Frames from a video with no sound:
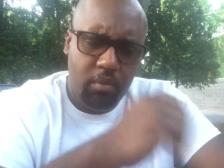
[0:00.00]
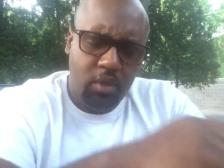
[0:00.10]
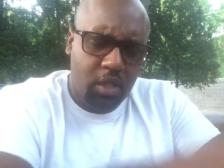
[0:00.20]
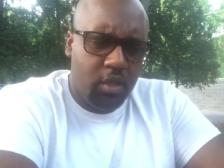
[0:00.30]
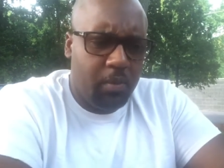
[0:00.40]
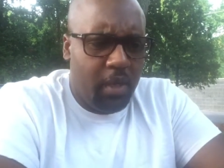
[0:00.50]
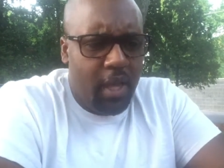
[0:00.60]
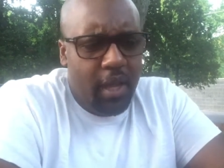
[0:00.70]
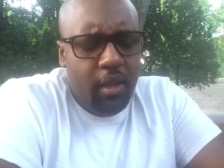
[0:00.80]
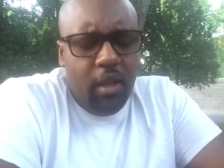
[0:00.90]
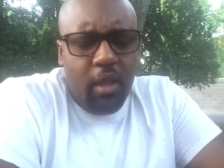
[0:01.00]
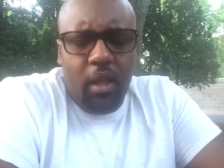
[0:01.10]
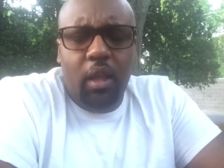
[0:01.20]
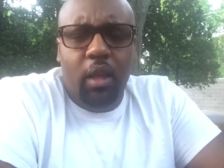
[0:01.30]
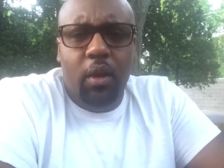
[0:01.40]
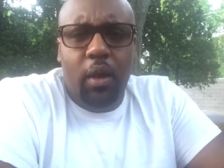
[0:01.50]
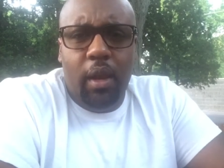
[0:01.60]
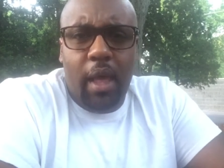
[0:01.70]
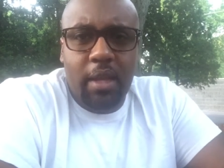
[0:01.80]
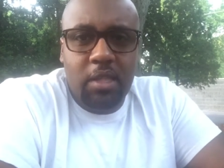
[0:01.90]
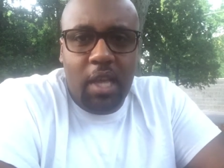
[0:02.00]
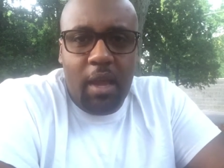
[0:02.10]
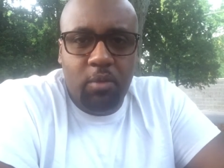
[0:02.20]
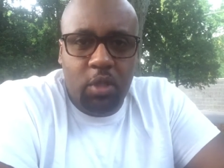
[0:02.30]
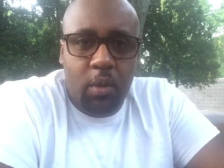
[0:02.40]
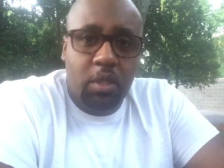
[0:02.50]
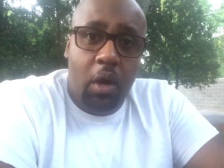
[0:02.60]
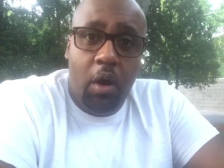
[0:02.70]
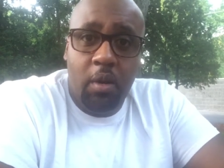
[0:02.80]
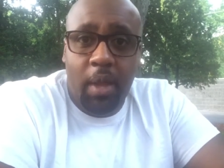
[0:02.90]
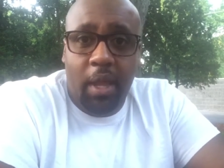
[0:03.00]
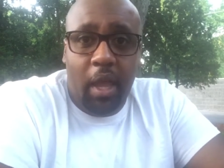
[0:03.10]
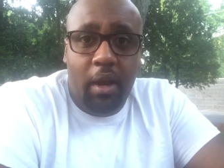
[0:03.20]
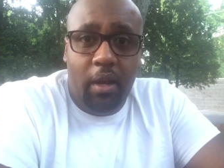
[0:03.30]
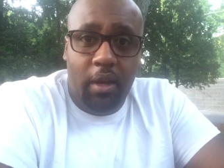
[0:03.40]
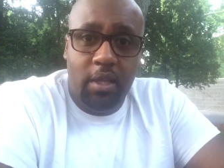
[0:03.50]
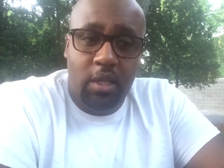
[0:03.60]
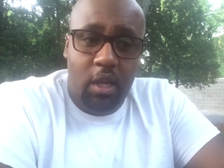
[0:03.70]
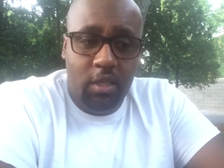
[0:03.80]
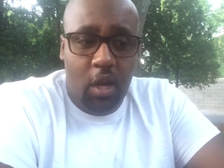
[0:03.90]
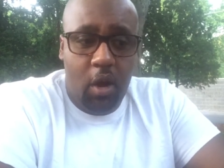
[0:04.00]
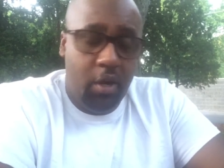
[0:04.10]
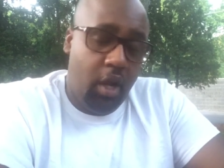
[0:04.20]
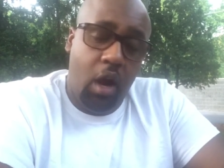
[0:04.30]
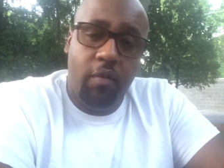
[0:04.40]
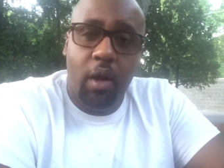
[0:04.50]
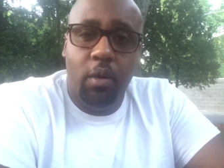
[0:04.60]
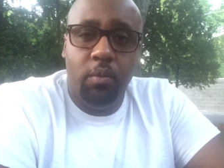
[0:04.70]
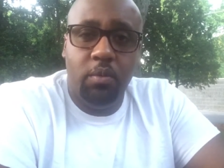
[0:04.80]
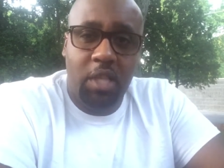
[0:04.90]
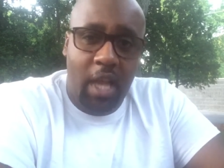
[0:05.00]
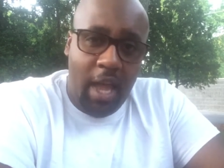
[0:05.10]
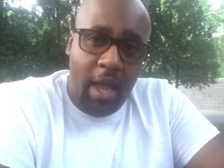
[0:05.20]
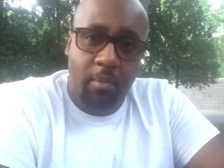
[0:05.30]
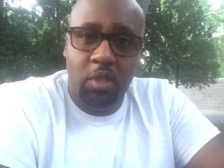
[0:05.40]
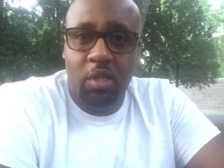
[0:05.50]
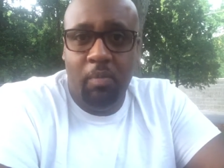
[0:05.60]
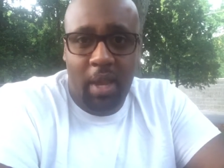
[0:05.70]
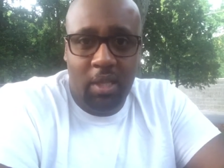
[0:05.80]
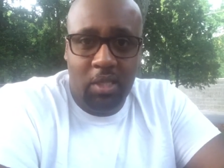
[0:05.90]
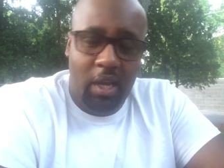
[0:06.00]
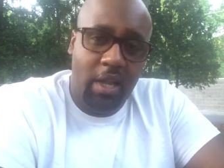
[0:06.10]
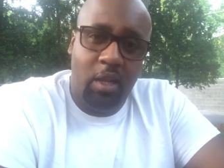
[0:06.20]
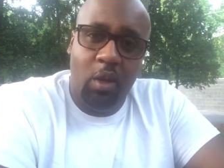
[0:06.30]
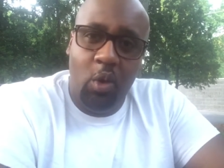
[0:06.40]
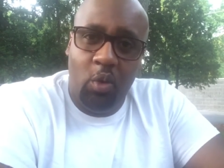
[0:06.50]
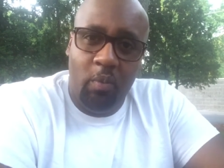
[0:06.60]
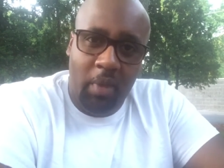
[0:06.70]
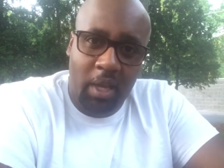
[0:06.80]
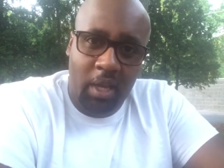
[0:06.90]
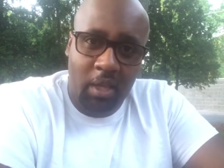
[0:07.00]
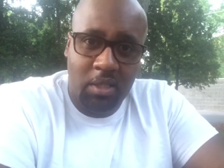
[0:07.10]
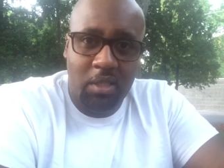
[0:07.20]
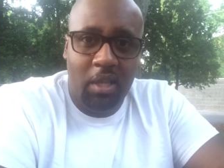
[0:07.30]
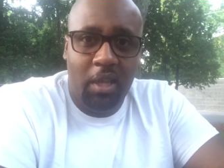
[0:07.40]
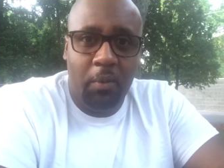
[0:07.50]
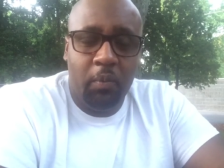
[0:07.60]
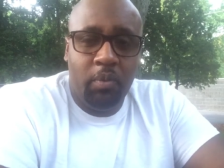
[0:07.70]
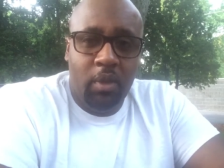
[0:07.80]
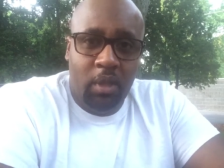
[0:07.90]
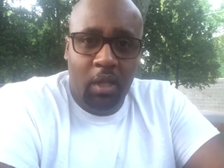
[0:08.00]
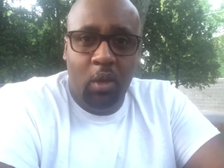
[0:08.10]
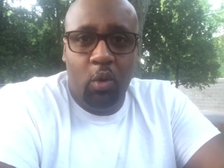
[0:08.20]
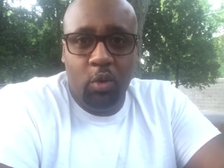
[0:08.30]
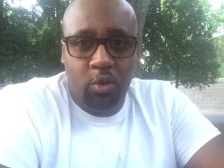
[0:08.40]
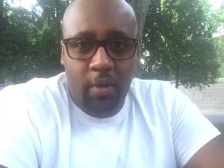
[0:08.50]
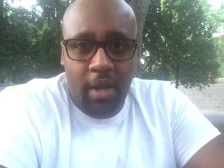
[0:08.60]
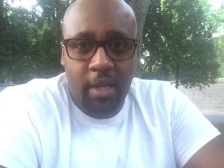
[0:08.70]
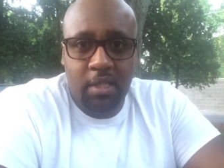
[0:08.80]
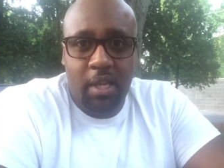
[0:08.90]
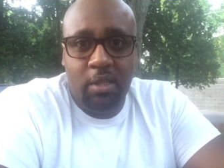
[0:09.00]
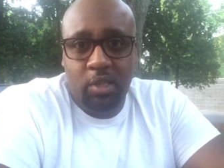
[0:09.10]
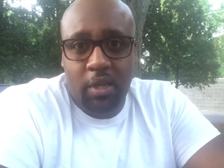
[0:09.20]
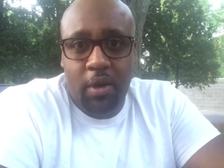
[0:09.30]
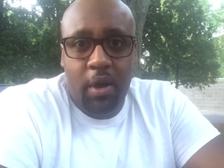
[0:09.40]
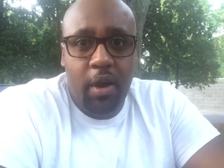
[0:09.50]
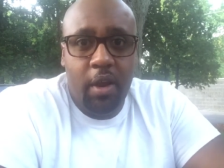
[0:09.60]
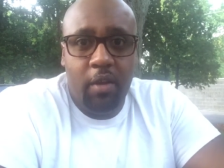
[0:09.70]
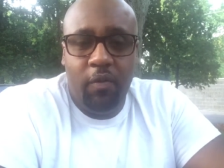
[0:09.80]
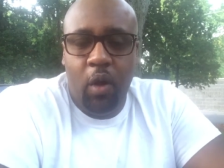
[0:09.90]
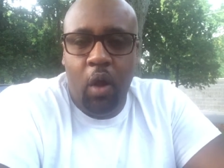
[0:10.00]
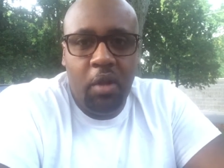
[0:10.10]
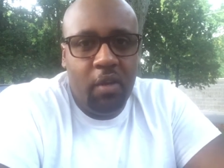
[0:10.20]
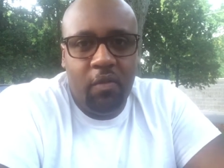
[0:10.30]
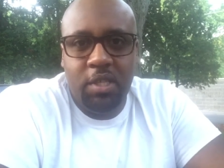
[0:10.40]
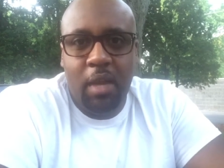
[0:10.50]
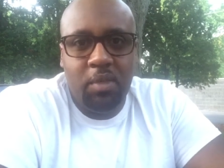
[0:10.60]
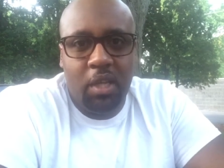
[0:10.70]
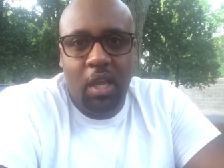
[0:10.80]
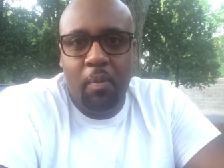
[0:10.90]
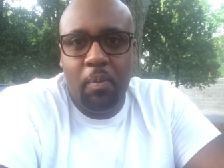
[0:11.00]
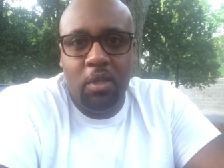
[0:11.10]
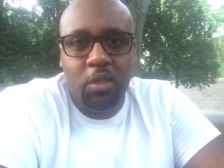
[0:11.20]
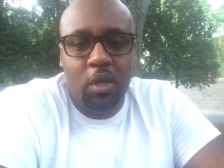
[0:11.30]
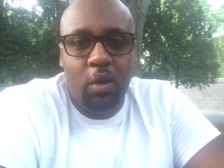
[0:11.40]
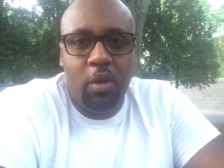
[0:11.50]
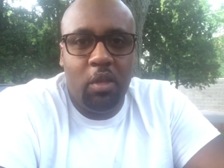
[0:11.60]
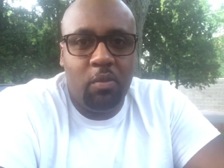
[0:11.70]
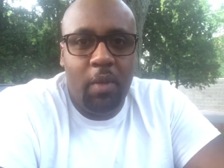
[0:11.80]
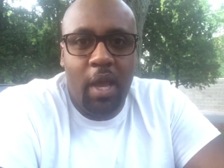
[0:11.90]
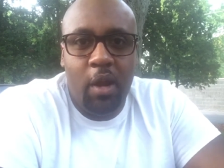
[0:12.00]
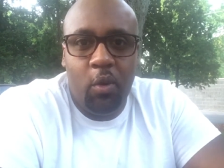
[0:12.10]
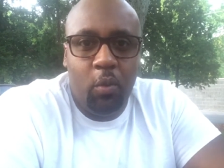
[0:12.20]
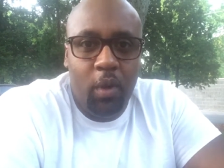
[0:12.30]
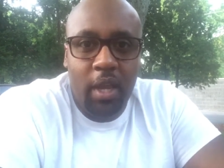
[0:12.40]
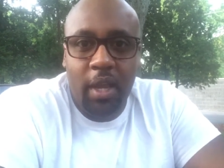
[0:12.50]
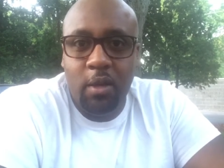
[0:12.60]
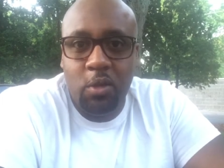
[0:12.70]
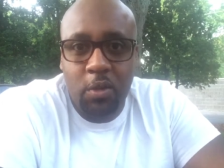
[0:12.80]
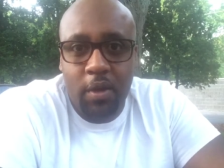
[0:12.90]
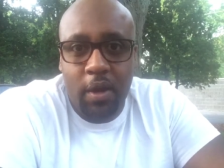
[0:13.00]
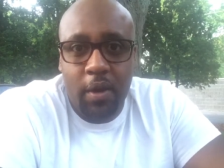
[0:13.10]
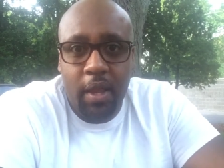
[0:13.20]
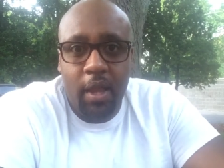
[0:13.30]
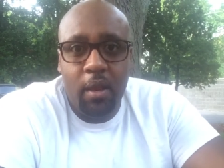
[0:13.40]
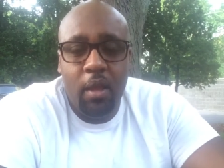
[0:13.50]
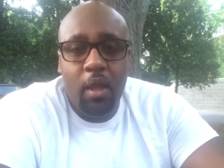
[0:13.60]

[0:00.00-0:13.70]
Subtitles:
that a lot of times it's hard to it's hard to carve out time to make it to like the local meetings, the local trainings that's in their area for all different types of companies. It doesn't matter what industry they're in,